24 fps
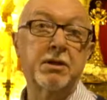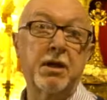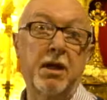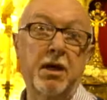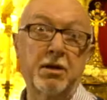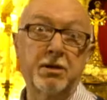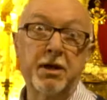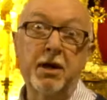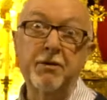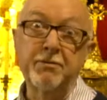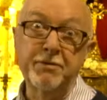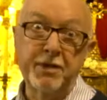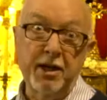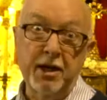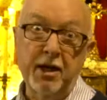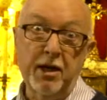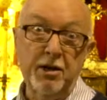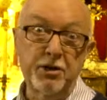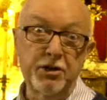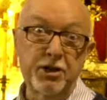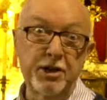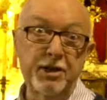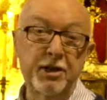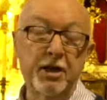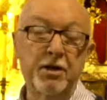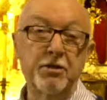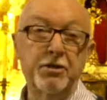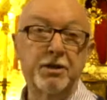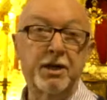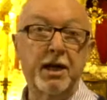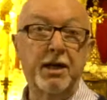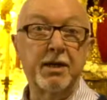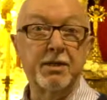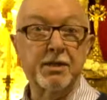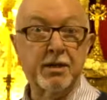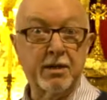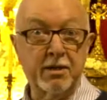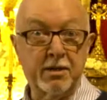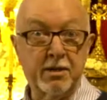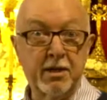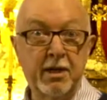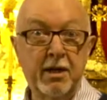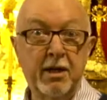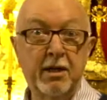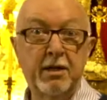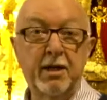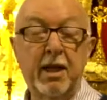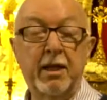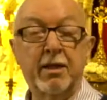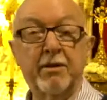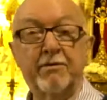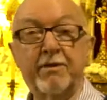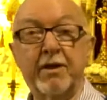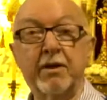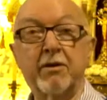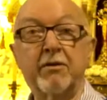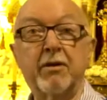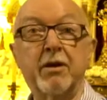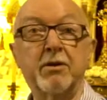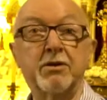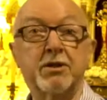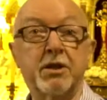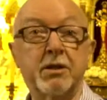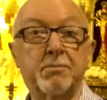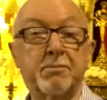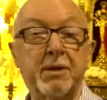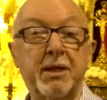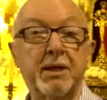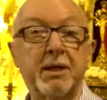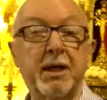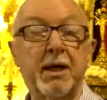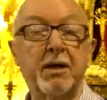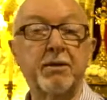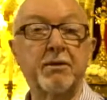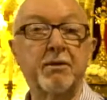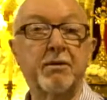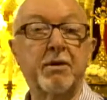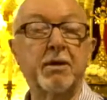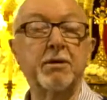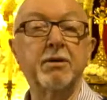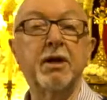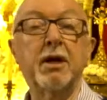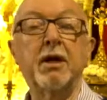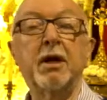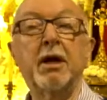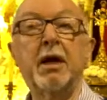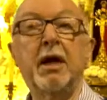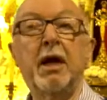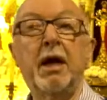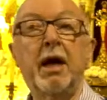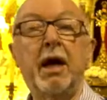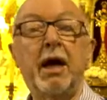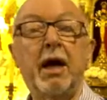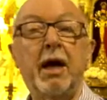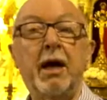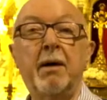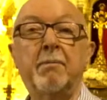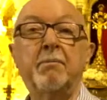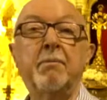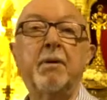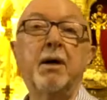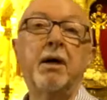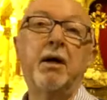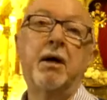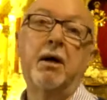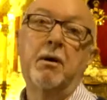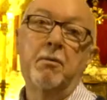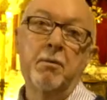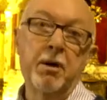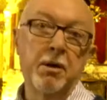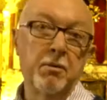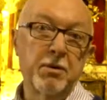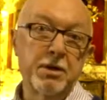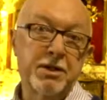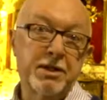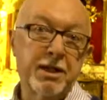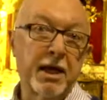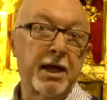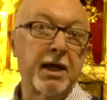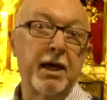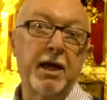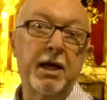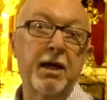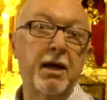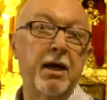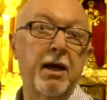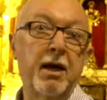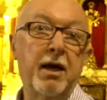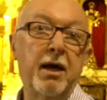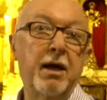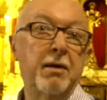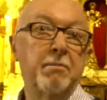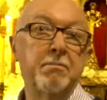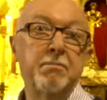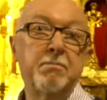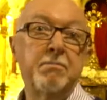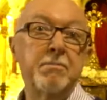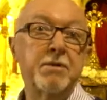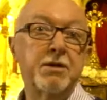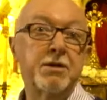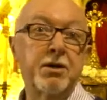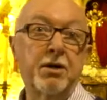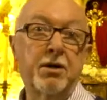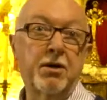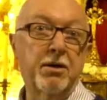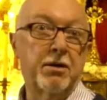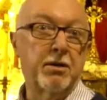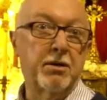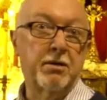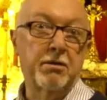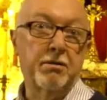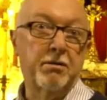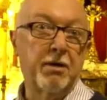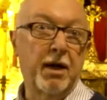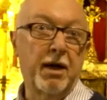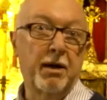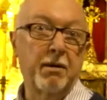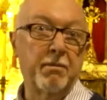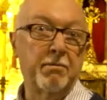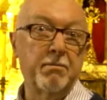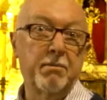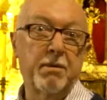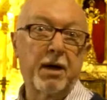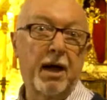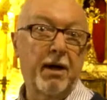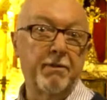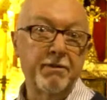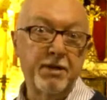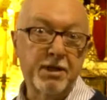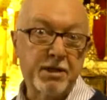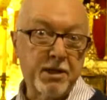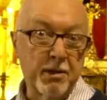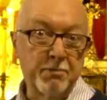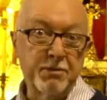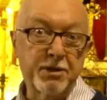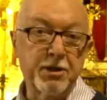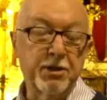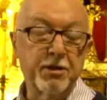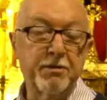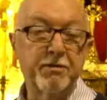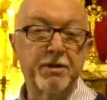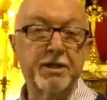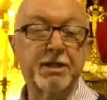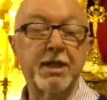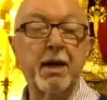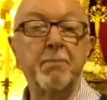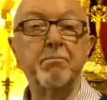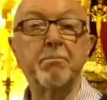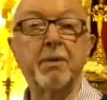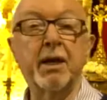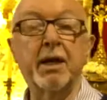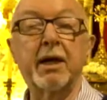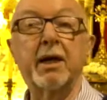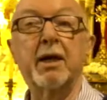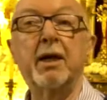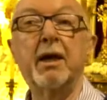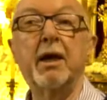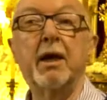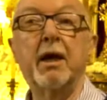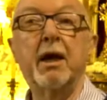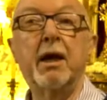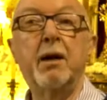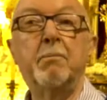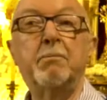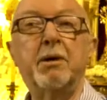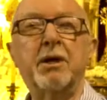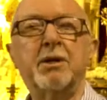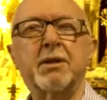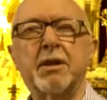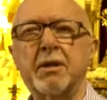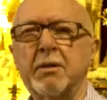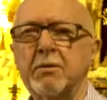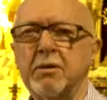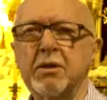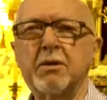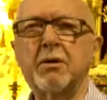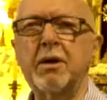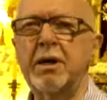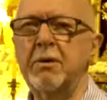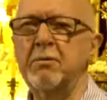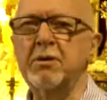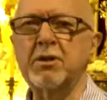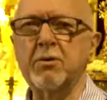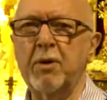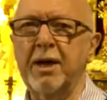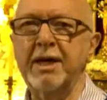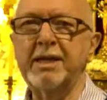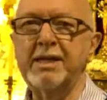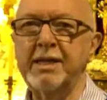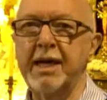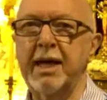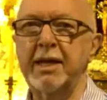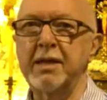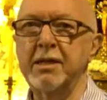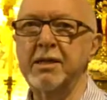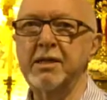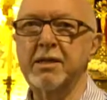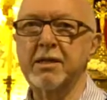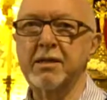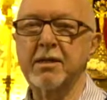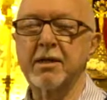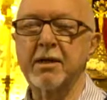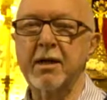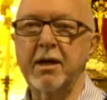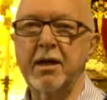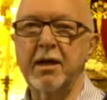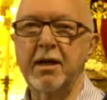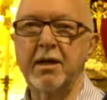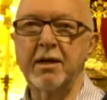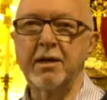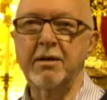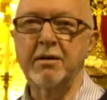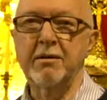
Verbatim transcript: a lot of the lodge in those days because Netherfield Road just being down the road, um, we were singing hymns or uh, having some sort of assembly, but was, it was quite tense, uh,